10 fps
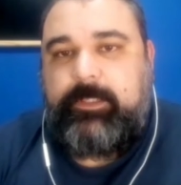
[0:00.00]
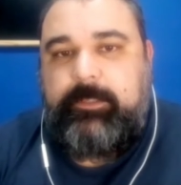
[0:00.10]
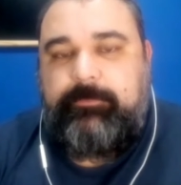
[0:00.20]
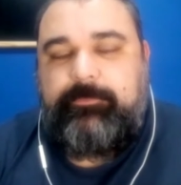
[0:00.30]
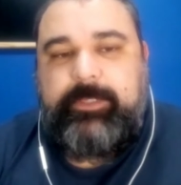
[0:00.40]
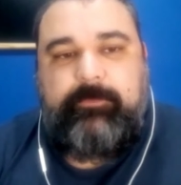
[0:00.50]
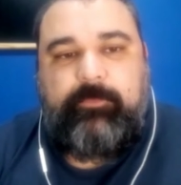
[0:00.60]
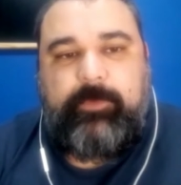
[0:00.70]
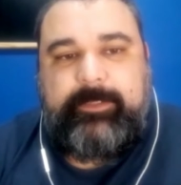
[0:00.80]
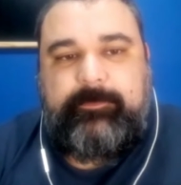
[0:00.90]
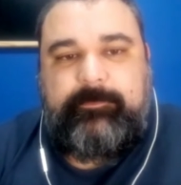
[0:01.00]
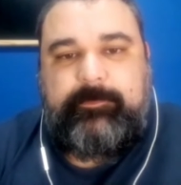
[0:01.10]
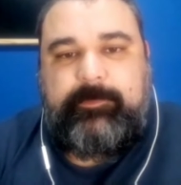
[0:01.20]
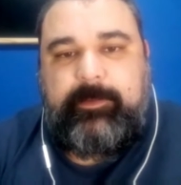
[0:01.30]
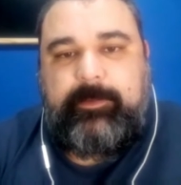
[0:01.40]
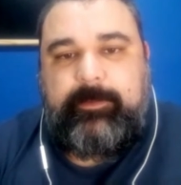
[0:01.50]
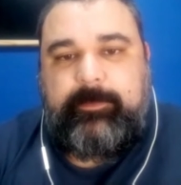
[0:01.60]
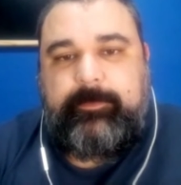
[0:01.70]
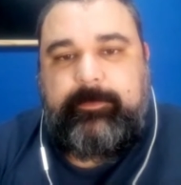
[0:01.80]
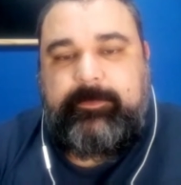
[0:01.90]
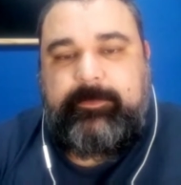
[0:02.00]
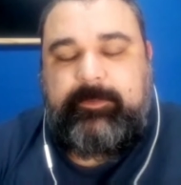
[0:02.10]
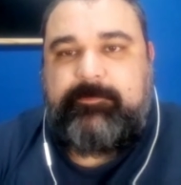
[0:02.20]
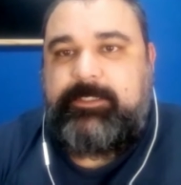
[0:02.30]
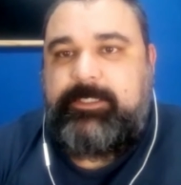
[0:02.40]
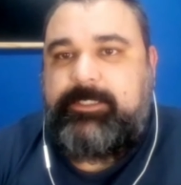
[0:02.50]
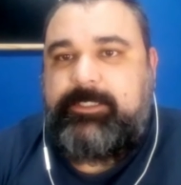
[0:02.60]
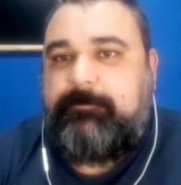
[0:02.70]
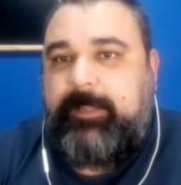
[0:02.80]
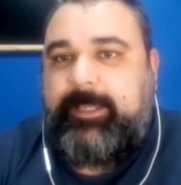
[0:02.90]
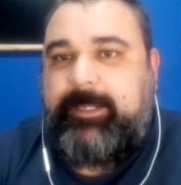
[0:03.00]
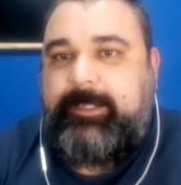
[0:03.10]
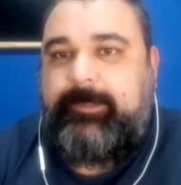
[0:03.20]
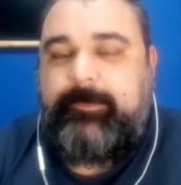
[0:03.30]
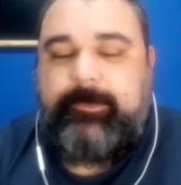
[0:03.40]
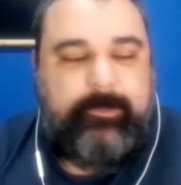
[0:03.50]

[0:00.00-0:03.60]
If we want the strategic planning,